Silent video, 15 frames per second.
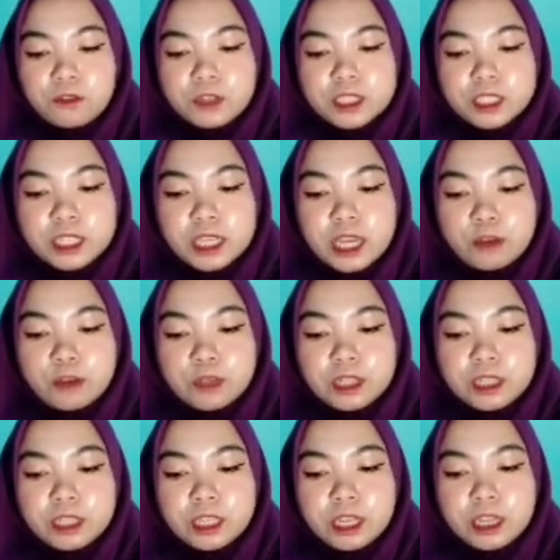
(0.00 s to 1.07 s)
firstly I
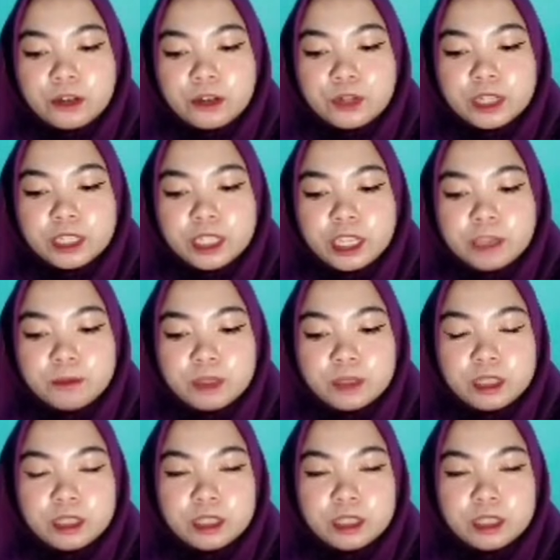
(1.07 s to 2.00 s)
will rename